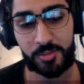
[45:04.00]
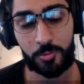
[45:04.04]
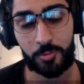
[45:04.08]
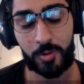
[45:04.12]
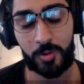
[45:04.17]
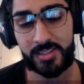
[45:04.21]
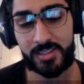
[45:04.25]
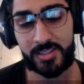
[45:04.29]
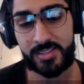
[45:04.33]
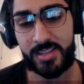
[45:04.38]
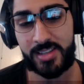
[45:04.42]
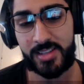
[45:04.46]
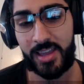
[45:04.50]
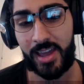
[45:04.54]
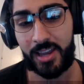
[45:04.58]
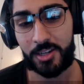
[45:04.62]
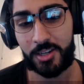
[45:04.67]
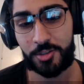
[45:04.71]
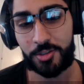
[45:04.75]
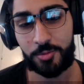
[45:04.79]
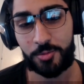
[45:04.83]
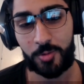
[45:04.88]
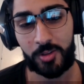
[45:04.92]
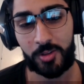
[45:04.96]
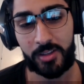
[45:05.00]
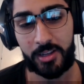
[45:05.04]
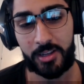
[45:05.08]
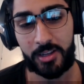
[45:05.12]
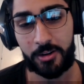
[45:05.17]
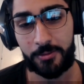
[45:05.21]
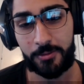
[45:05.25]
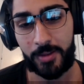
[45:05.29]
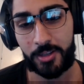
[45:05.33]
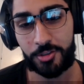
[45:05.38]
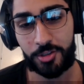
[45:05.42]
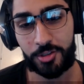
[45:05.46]
what does the actual
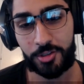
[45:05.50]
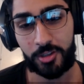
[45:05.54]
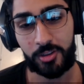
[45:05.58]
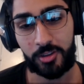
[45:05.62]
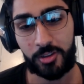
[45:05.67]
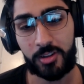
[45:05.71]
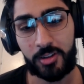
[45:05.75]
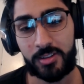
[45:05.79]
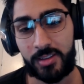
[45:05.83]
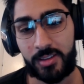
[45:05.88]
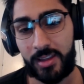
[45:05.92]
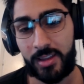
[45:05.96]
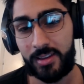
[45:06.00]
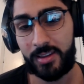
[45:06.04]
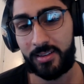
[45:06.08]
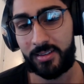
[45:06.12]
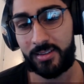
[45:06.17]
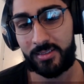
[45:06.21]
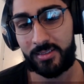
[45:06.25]
intervention look like?